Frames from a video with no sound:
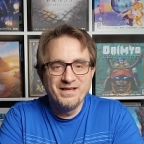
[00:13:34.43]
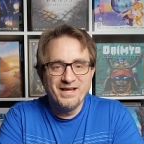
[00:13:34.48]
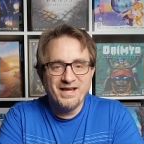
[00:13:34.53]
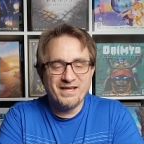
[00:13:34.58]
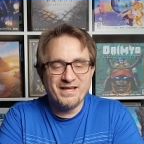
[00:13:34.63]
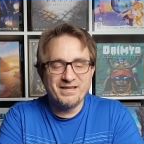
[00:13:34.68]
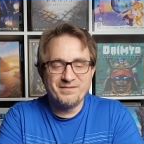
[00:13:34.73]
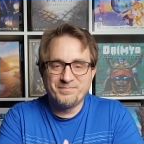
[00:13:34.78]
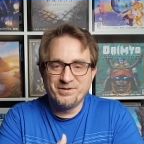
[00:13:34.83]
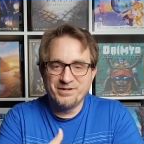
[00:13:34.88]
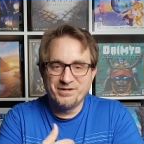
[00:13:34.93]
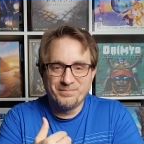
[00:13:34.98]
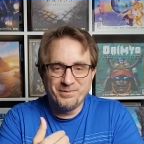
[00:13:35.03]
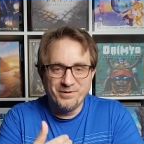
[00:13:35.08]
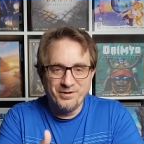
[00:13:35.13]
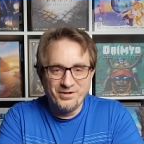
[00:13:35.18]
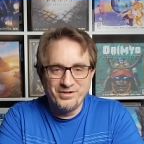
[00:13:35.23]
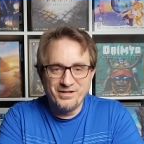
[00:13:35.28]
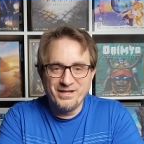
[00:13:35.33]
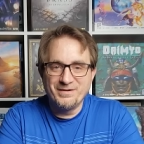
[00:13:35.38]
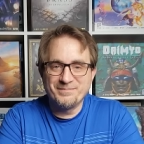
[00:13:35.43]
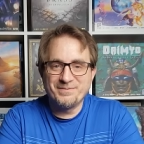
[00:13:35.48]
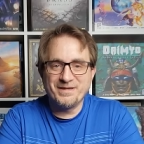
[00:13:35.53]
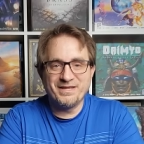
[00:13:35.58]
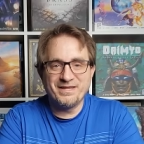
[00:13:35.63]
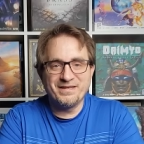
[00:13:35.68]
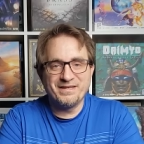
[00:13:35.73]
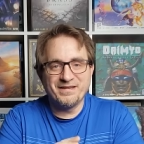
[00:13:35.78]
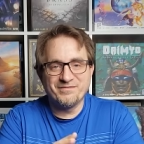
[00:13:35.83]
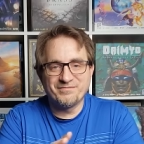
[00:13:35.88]
I had put a poll up
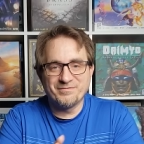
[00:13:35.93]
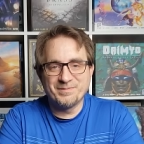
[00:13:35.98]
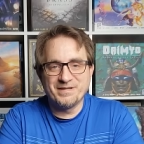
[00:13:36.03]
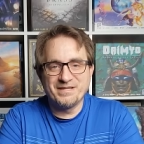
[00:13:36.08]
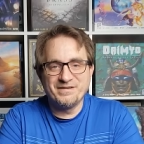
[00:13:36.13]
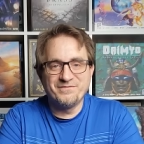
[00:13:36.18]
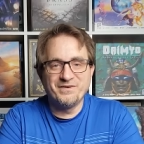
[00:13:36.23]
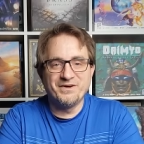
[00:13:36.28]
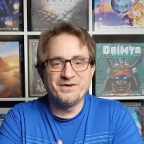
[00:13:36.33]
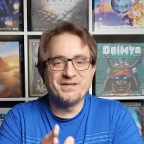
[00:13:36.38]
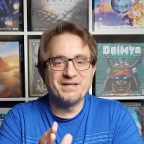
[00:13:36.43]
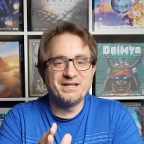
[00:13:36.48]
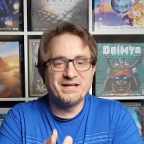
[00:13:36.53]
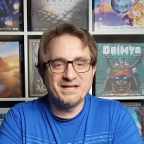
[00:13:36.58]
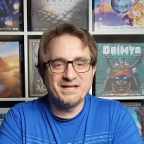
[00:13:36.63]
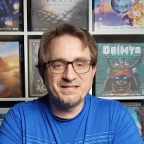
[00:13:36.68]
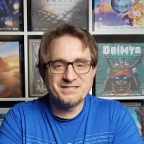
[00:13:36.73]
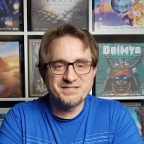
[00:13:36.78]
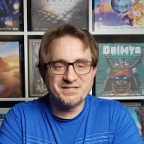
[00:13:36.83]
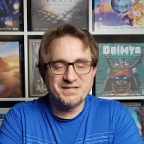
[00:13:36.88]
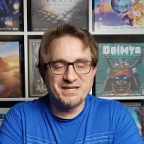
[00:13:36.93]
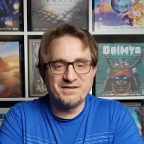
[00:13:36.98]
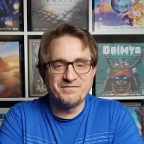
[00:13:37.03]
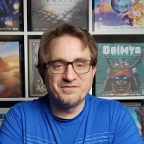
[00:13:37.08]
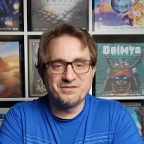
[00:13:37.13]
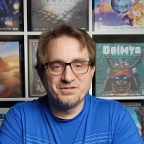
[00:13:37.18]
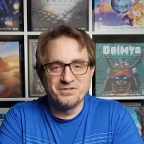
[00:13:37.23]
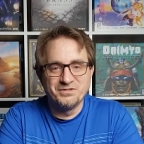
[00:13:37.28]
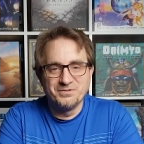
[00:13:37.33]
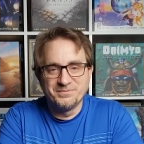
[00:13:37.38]
and everybody voted I should
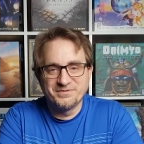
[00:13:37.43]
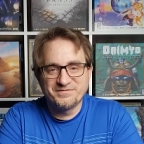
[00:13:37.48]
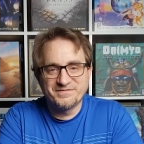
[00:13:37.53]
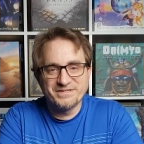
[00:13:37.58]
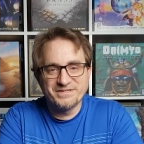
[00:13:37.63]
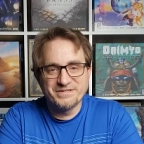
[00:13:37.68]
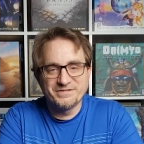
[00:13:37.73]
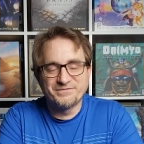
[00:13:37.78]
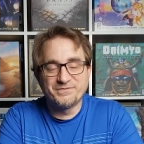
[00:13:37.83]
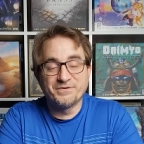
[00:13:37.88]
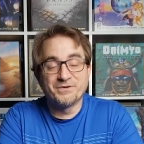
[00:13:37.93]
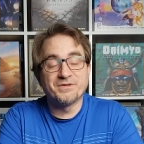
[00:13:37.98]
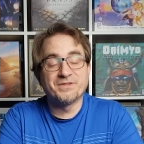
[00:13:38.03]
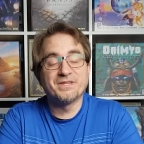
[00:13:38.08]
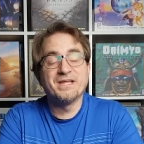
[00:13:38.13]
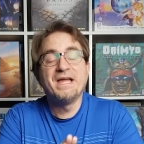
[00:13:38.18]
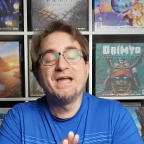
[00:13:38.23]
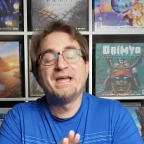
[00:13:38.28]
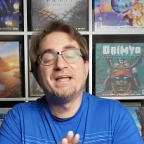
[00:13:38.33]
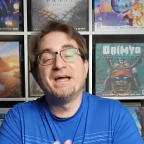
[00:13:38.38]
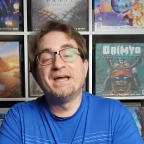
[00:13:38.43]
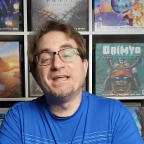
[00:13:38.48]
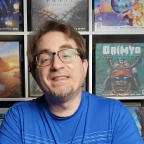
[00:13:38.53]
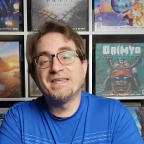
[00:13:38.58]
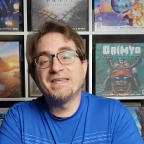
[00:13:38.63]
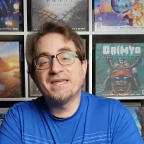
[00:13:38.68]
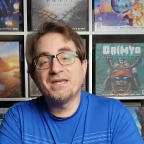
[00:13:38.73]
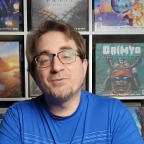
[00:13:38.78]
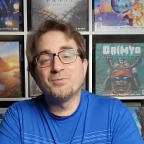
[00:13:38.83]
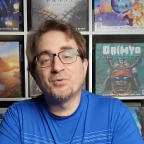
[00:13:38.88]
get Gloom of Kilforth.
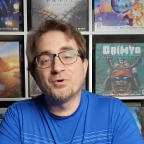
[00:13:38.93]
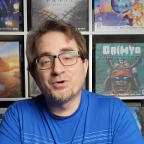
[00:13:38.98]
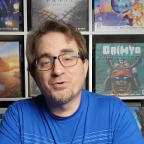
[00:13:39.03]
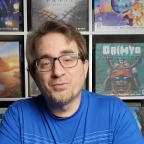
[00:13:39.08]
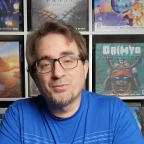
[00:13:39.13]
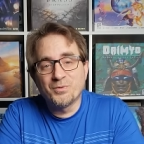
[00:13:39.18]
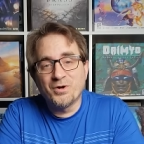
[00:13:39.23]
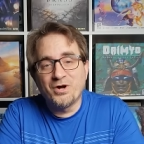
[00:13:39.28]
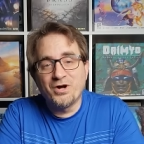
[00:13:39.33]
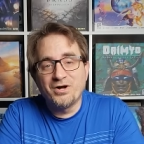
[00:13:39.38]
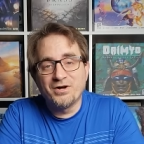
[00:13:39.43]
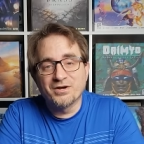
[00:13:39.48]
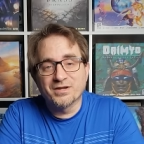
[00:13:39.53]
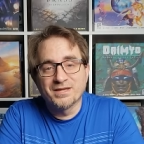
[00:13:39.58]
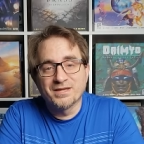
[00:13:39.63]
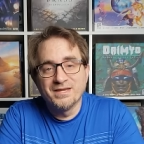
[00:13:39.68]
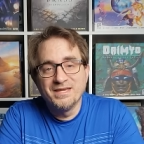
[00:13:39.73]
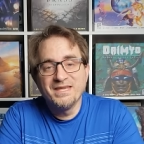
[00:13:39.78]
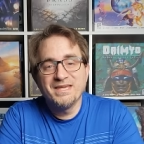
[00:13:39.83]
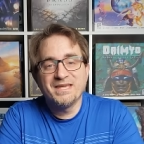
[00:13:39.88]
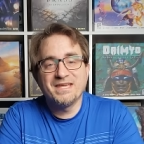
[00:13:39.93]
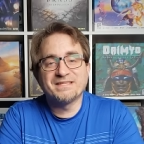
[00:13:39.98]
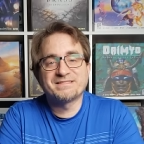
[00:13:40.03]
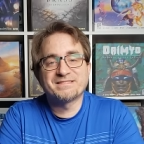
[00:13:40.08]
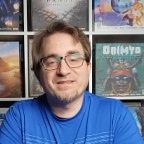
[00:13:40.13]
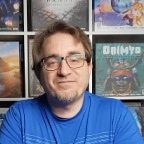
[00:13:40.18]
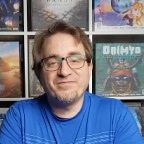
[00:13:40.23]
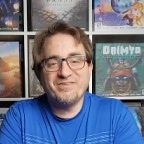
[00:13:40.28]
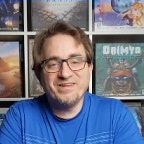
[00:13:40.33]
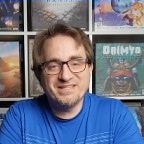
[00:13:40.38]
And they weren't wrong. It's
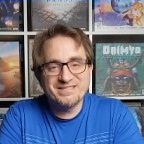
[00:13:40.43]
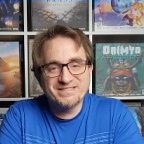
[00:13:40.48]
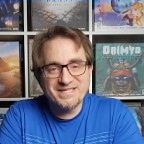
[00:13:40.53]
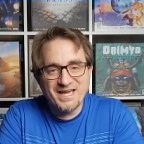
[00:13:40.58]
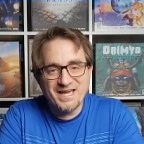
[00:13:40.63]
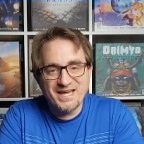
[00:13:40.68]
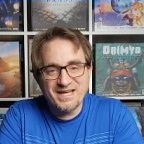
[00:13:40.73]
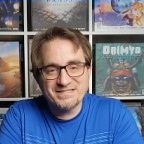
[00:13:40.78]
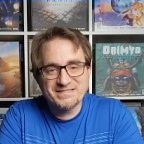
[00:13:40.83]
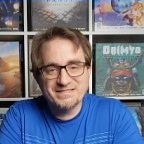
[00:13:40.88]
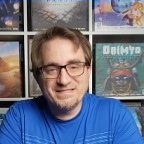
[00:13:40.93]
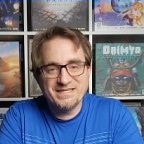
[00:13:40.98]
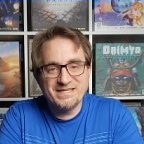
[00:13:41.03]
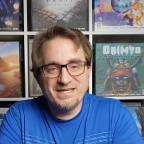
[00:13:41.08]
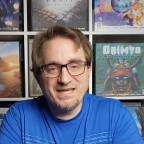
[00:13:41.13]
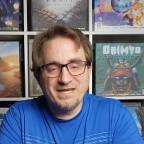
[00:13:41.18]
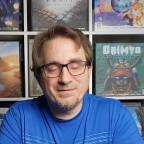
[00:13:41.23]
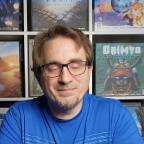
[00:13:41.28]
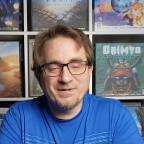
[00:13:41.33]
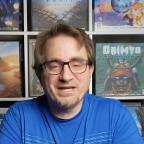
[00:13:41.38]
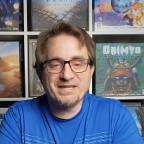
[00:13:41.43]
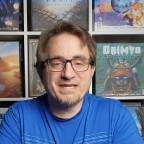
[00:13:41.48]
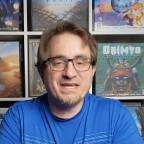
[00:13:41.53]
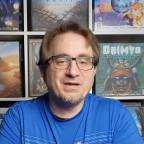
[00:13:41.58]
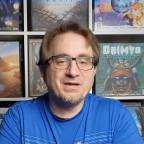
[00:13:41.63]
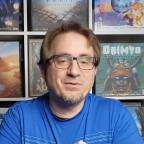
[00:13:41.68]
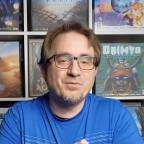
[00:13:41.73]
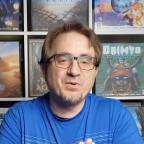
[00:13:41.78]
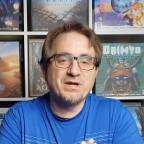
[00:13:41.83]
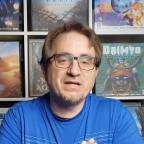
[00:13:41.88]
a fantastic game. I
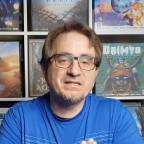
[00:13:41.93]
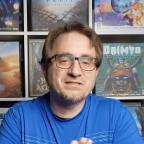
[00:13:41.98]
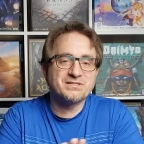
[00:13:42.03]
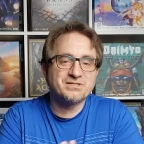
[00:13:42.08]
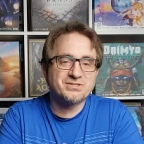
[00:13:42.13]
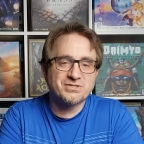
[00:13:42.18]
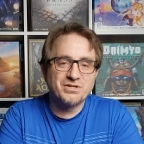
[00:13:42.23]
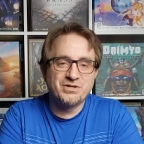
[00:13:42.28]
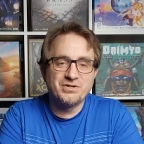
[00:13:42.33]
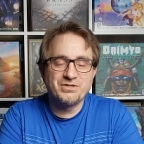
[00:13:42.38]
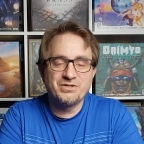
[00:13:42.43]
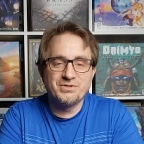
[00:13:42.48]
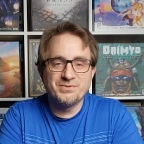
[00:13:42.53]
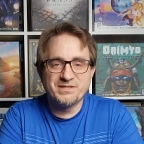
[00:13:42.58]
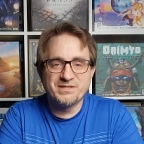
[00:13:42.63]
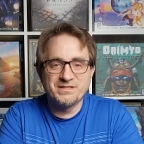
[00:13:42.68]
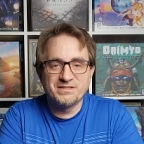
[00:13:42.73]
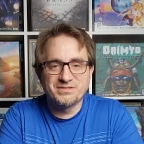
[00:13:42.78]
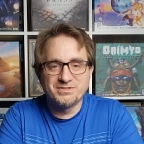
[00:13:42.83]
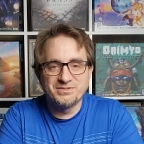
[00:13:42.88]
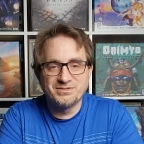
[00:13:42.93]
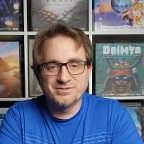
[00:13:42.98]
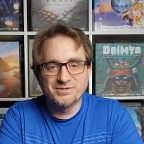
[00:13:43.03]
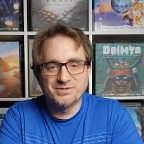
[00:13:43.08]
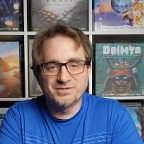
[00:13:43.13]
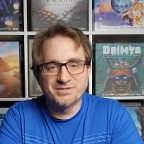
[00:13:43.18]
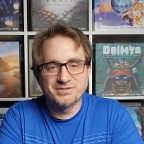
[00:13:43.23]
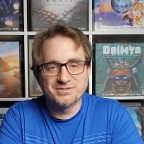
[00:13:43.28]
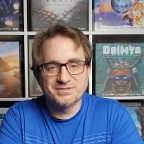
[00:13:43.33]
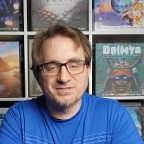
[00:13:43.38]
can't wait to show you in a
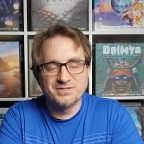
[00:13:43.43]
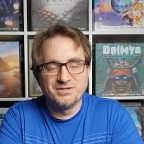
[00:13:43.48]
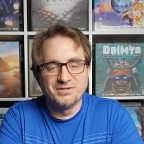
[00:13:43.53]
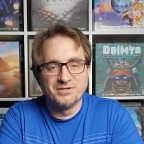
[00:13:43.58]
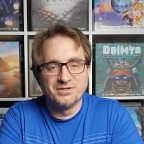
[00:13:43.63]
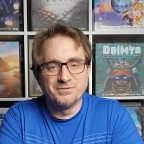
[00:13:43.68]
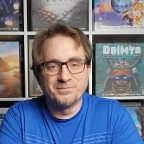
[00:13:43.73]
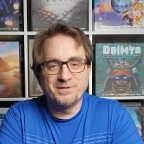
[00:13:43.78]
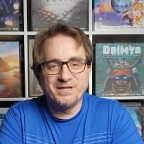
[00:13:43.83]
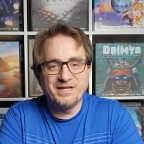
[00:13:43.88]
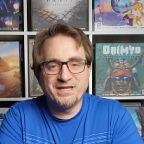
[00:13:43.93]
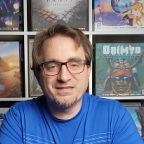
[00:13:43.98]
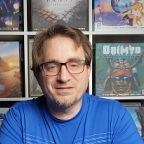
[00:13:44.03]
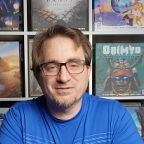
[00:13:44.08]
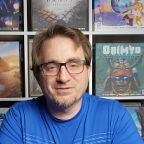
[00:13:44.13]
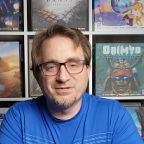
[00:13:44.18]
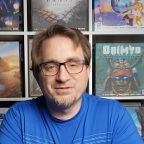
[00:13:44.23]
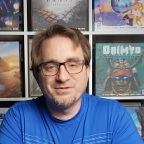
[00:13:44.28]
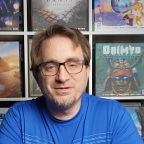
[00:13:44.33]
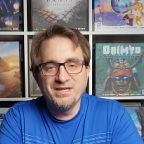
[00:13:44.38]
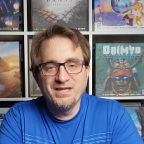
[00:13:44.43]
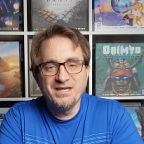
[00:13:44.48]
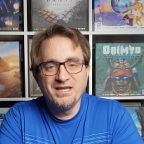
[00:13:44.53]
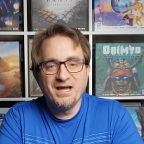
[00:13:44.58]
tutorial solo playthrough.